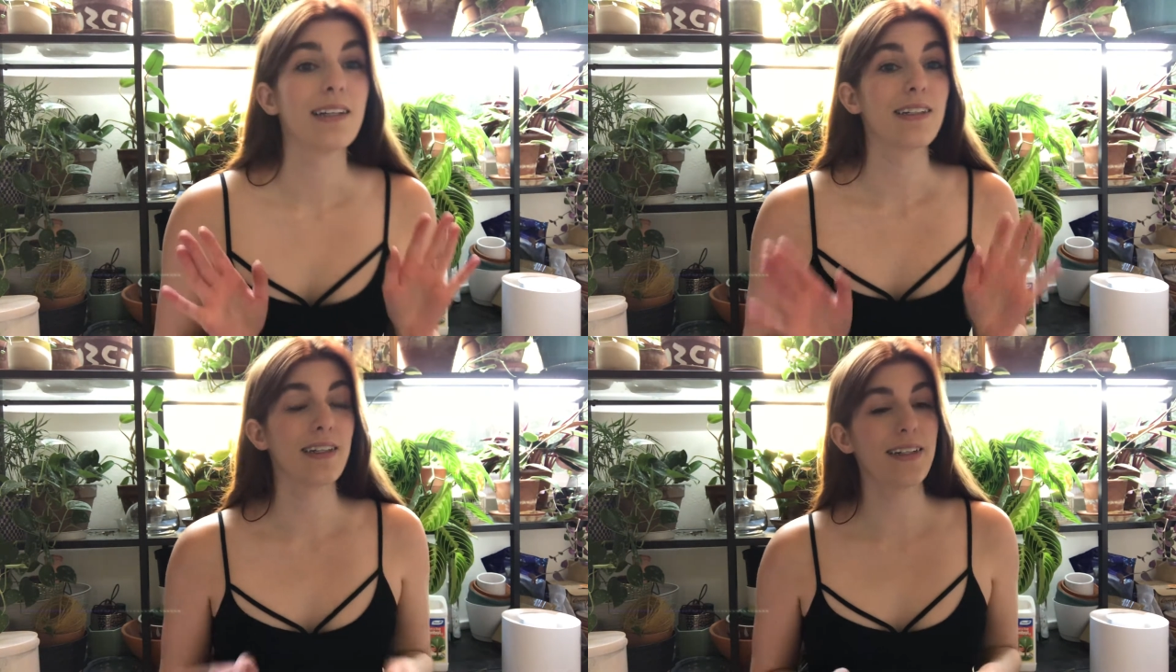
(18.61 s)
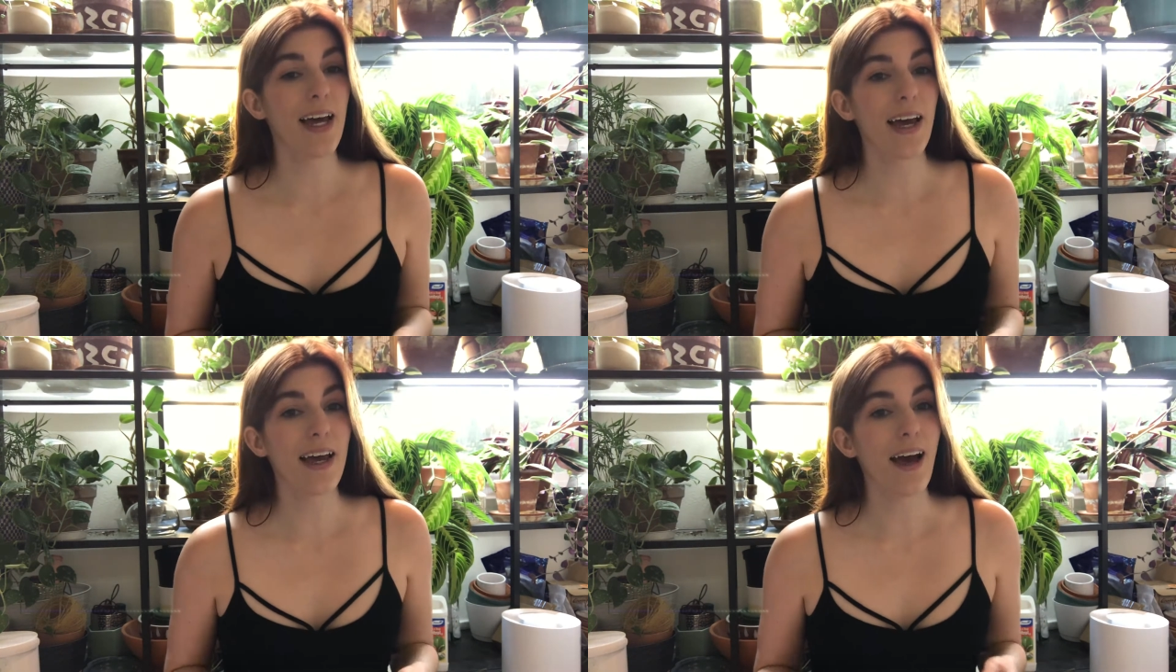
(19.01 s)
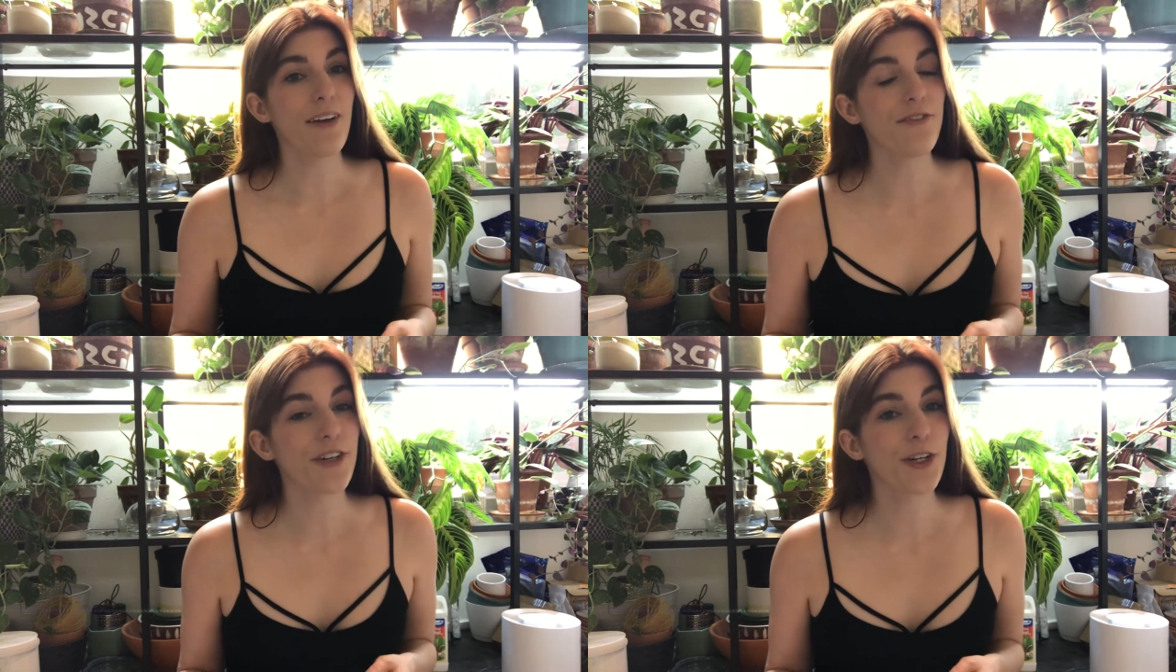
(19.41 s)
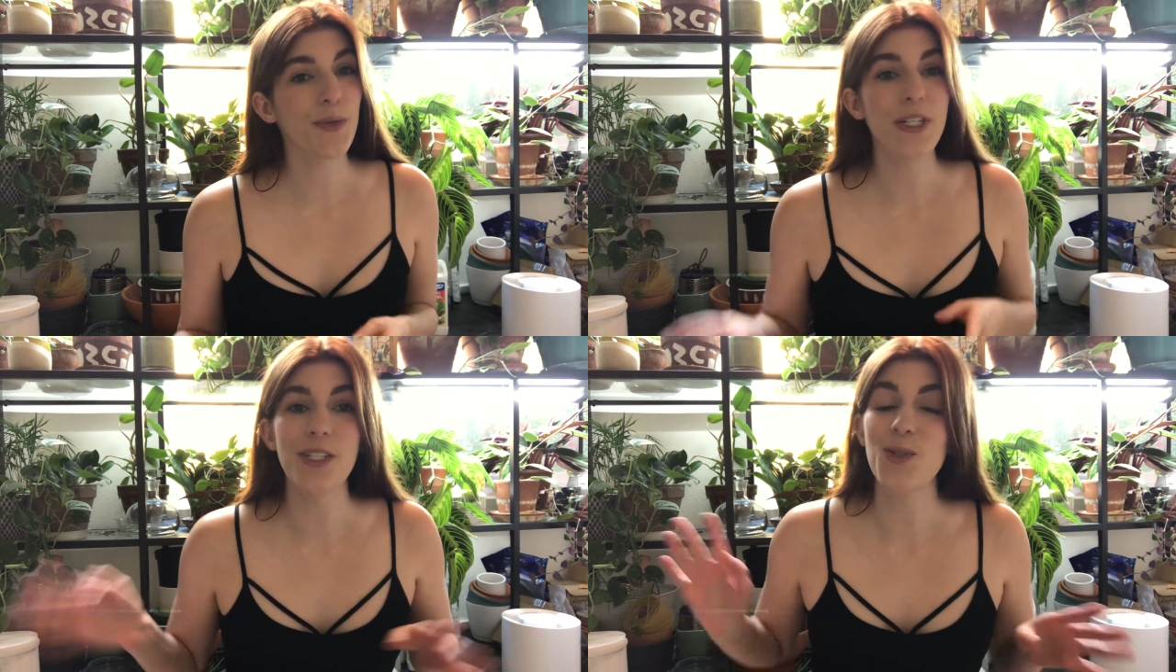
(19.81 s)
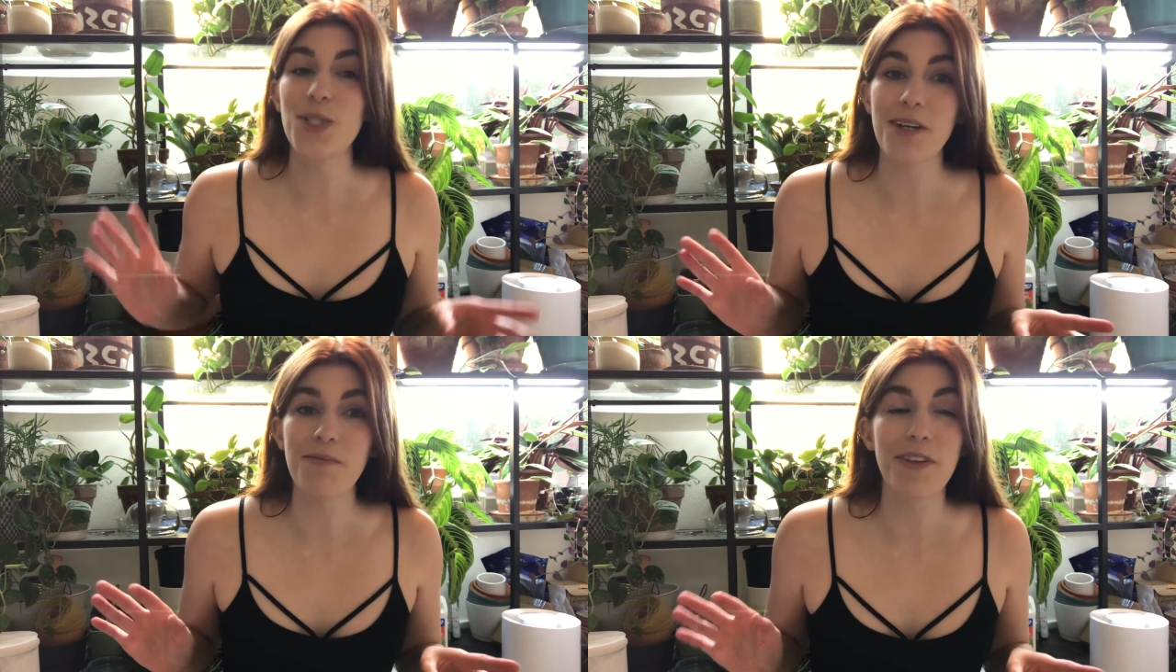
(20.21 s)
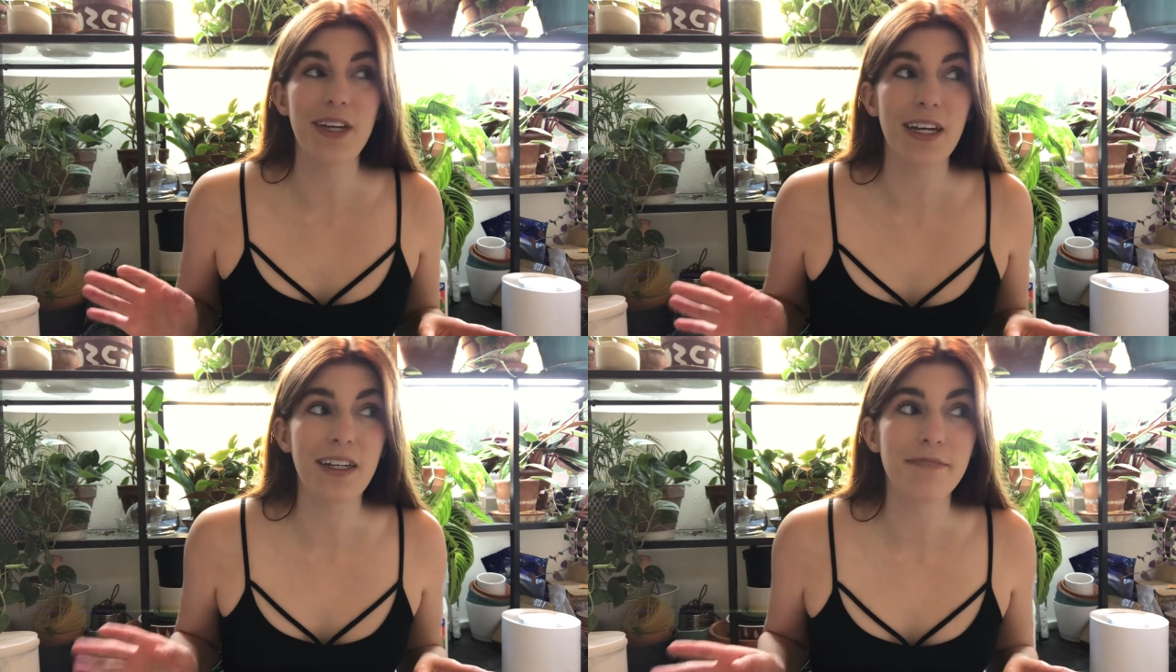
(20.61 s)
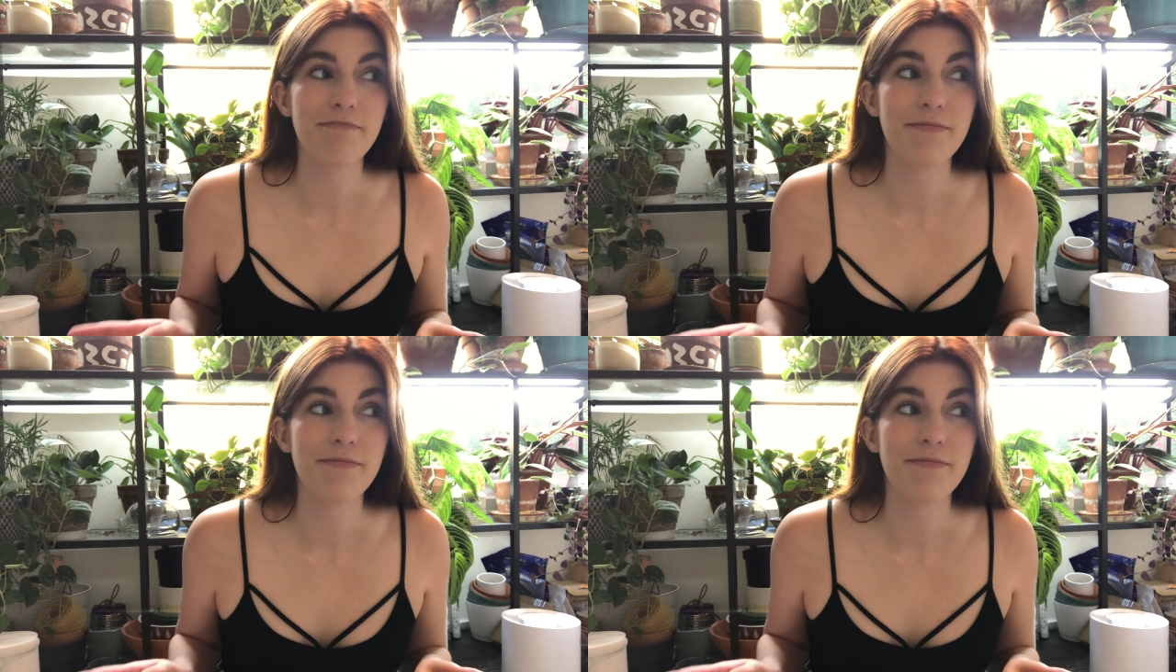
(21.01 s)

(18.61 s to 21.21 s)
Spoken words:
Today I figured we'd do something